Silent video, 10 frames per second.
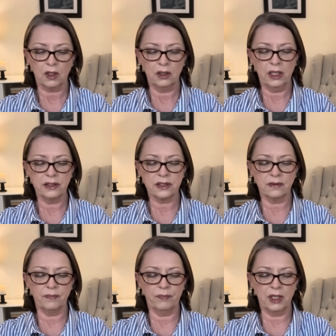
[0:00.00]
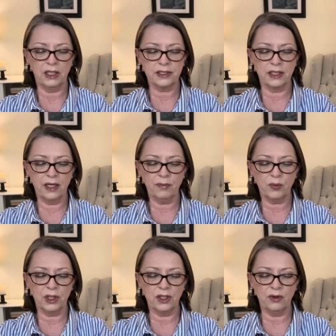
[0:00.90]
Nice. And it's the number
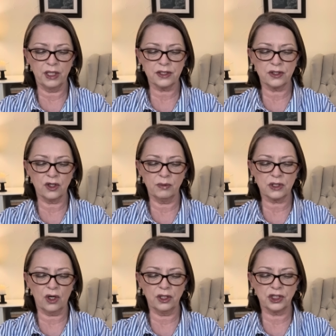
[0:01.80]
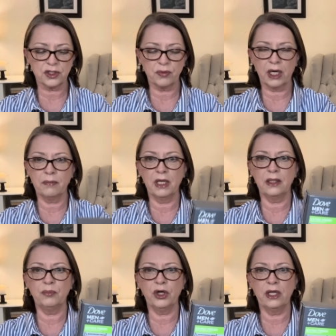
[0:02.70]
one U.S. dermatologist
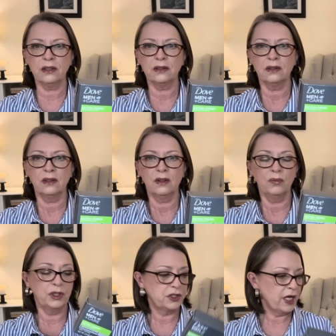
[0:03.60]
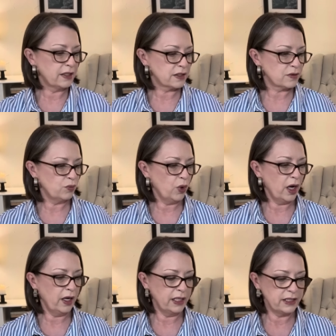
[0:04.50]
recommended brand, which that's
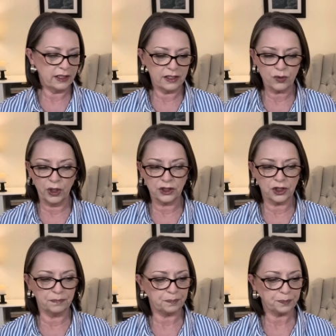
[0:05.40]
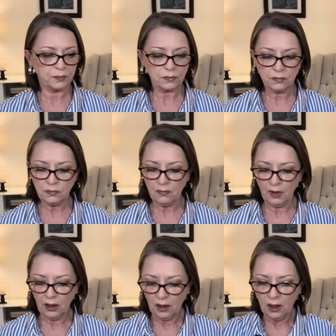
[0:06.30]
why I did switch.
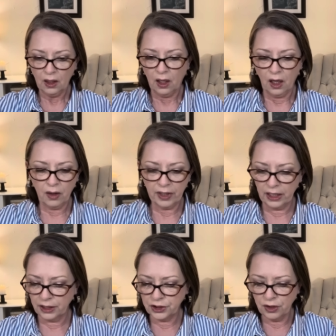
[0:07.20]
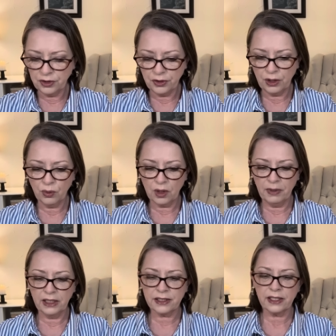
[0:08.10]
All right, I showed you the
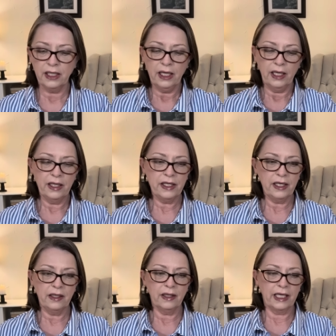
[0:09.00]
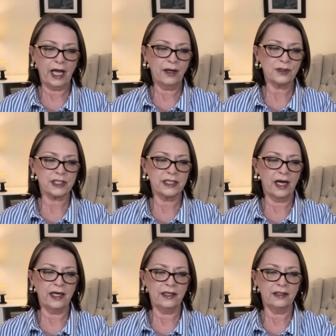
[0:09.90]
ornaments in the like
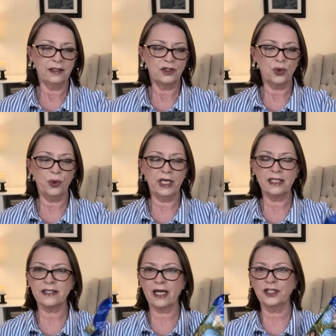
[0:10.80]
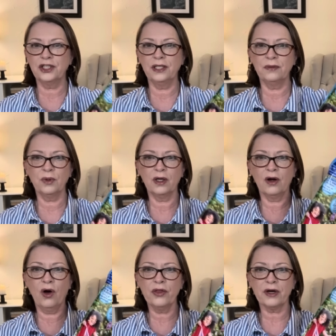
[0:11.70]
outside toy section where
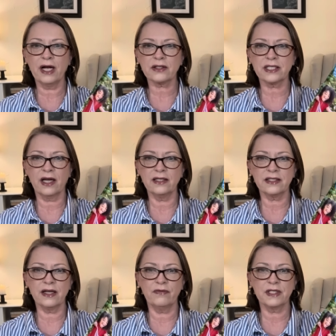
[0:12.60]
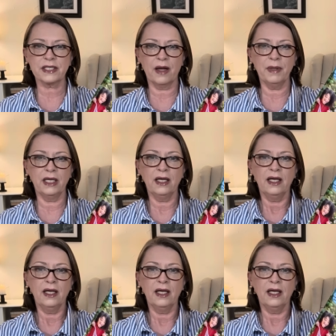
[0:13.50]
all their outside stuff is coming.